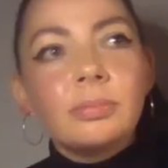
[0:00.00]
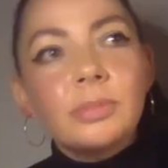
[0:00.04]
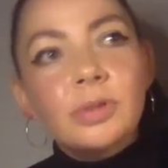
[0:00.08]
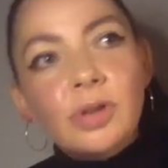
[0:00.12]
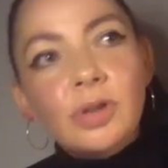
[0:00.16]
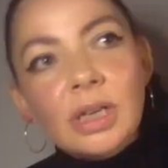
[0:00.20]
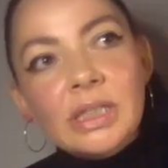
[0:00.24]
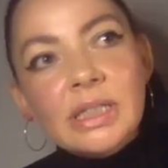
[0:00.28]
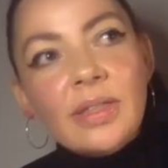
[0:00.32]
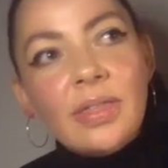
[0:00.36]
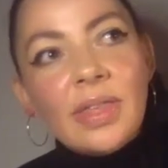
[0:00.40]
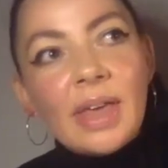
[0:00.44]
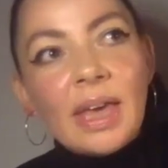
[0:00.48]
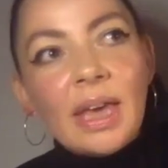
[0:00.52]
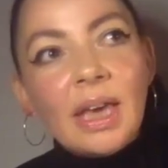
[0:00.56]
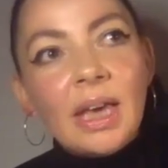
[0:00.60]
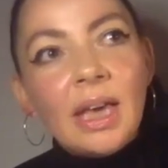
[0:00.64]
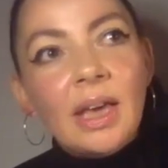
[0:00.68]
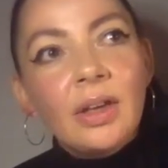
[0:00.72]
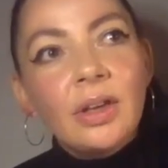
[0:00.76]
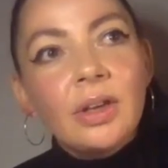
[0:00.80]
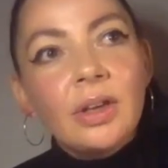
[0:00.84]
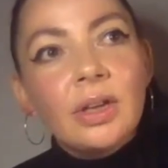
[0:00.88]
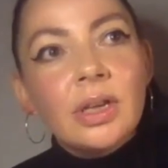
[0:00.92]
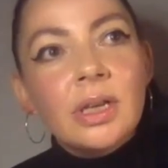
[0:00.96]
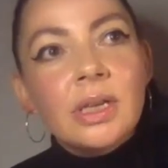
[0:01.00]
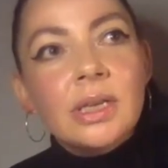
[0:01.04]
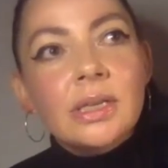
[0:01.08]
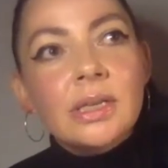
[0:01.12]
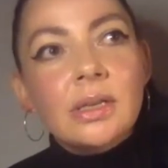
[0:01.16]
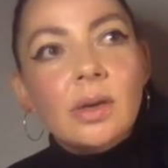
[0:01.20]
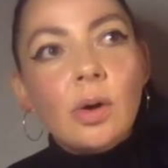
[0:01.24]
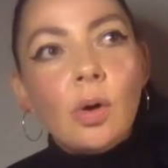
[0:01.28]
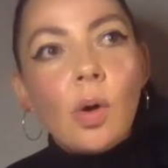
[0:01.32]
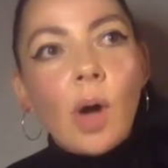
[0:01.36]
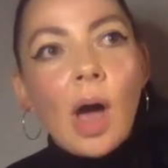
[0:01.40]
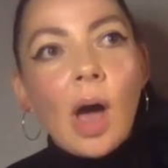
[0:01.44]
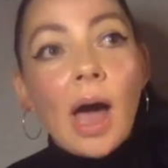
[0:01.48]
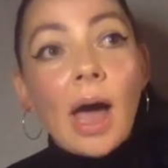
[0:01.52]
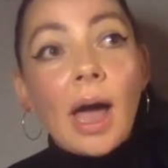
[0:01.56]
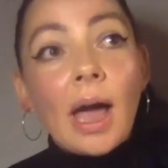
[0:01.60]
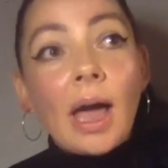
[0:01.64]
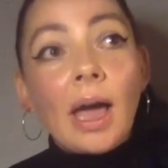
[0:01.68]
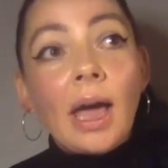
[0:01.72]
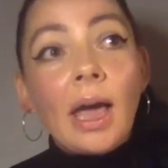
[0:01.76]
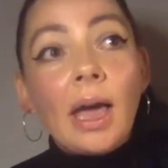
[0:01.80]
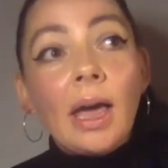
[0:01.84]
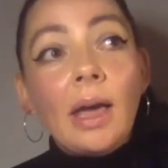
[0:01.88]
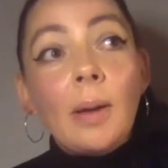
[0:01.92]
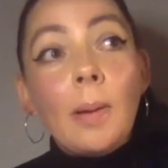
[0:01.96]
trying to think so
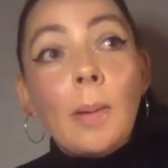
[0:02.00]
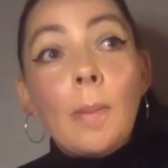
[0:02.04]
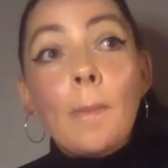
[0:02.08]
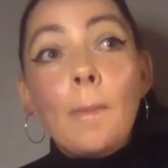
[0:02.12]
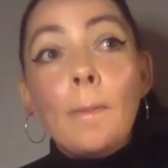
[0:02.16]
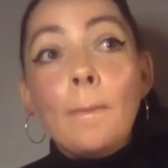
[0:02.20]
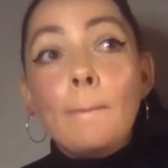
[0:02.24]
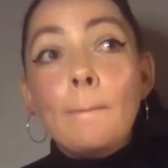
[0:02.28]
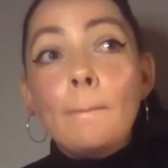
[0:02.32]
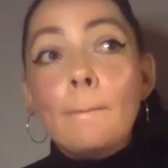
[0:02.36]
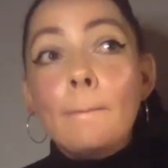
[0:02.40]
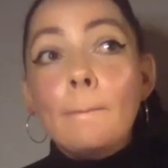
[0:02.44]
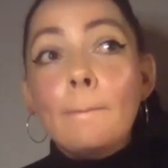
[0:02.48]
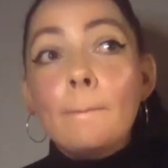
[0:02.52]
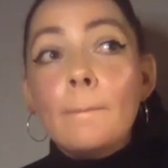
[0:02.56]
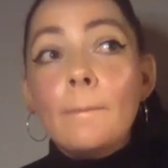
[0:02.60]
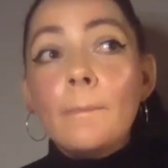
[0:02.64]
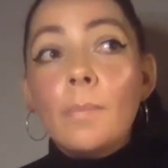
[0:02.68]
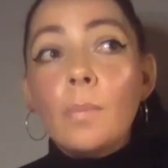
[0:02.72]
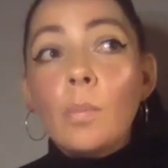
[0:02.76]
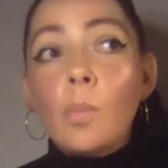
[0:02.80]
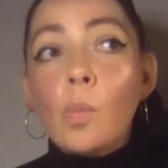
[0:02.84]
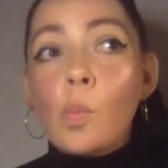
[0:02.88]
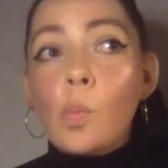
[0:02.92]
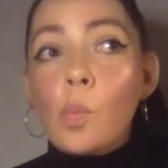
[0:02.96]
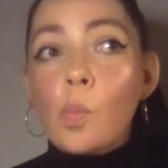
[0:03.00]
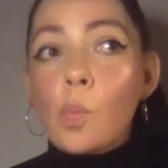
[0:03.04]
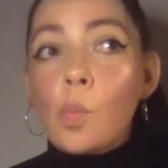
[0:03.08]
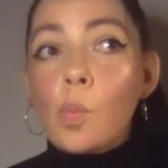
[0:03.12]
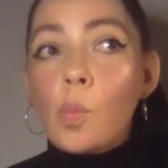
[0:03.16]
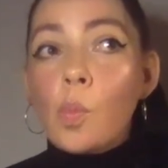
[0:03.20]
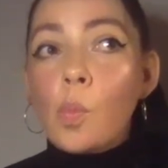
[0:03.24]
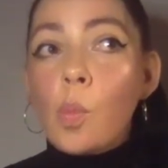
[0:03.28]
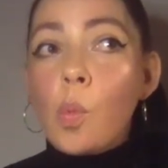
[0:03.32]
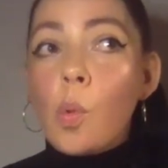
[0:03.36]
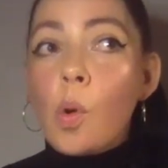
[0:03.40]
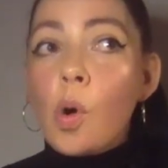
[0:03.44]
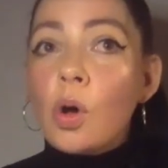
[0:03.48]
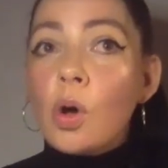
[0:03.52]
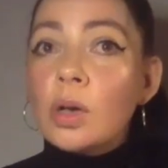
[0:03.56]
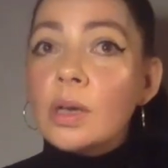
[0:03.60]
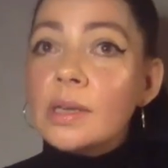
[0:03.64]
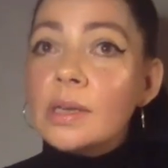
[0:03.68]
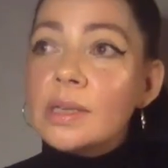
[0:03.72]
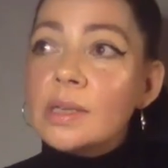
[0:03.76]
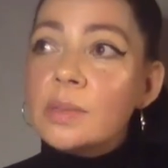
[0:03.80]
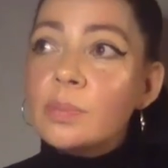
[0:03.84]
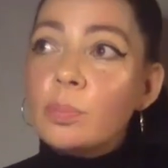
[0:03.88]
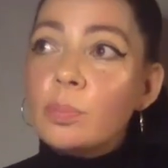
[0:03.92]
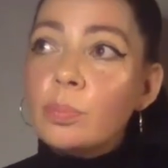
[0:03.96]
i
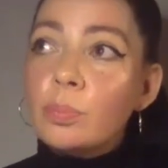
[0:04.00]
was